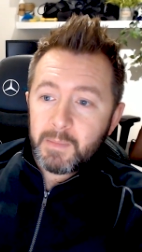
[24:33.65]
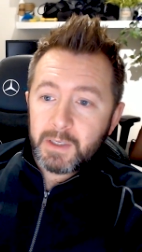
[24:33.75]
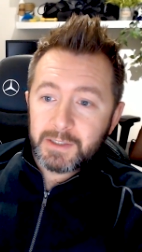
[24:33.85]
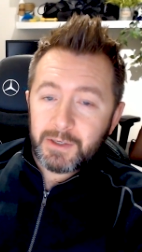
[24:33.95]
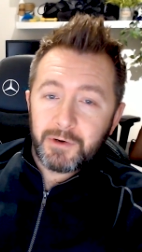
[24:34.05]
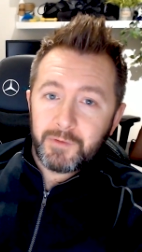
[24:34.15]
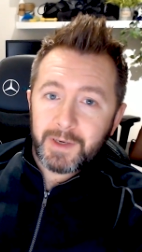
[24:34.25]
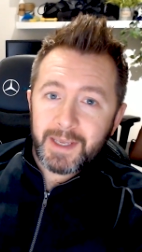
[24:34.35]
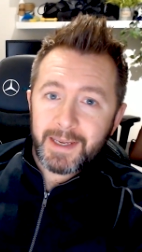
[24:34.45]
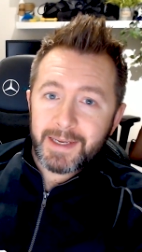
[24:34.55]
Because
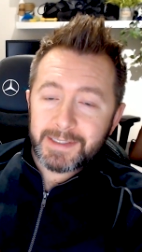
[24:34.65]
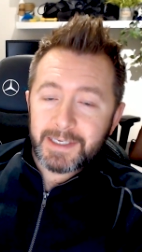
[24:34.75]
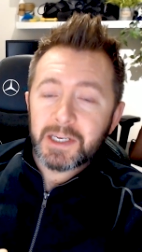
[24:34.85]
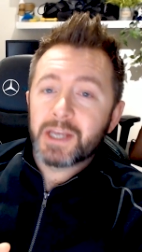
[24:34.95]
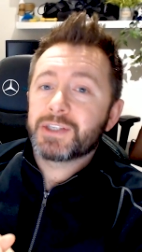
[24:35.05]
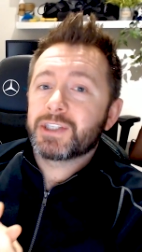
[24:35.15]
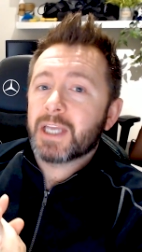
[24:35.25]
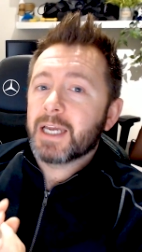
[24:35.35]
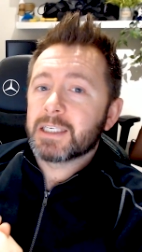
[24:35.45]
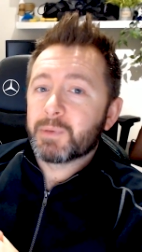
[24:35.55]
100K is a
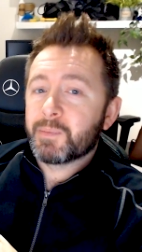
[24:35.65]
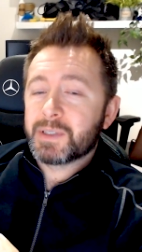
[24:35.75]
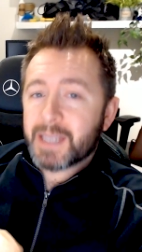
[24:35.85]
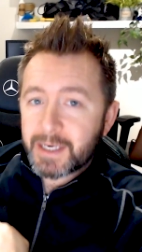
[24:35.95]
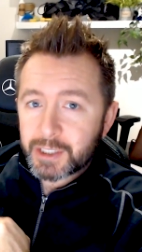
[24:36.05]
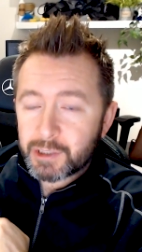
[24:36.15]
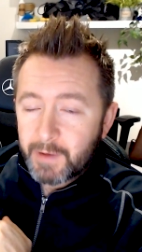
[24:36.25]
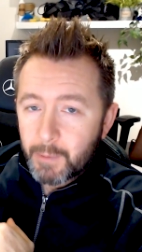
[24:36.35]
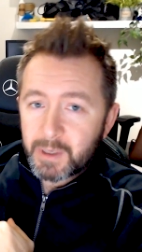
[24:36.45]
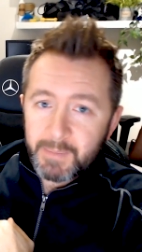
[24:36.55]
sizable percentage
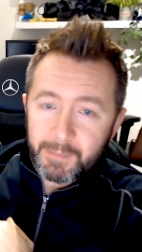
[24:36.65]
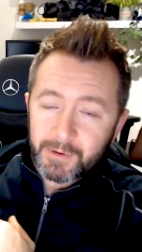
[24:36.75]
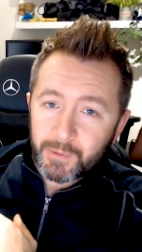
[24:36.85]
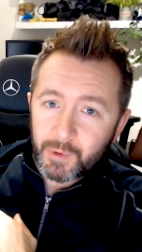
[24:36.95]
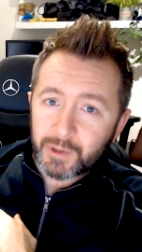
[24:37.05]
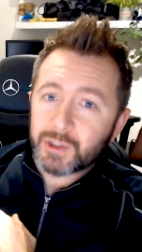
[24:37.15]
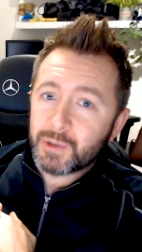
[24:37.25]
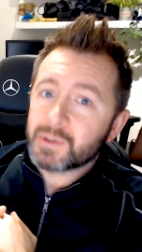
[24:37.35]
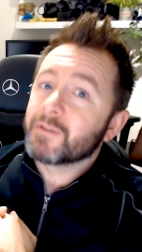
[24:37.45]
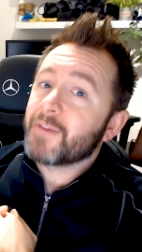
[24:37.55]
of how many people in the world
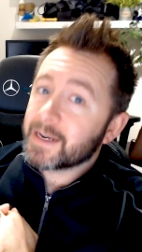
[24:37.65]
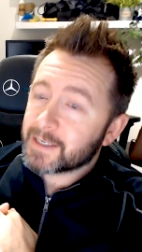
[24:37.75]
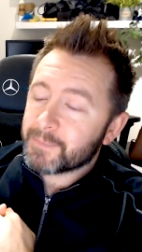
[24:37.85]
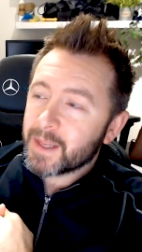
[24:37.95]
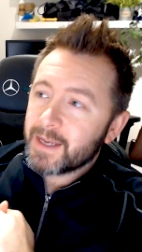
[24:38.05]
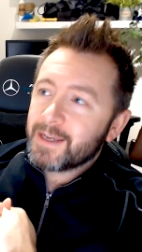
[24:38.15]
use Inventor.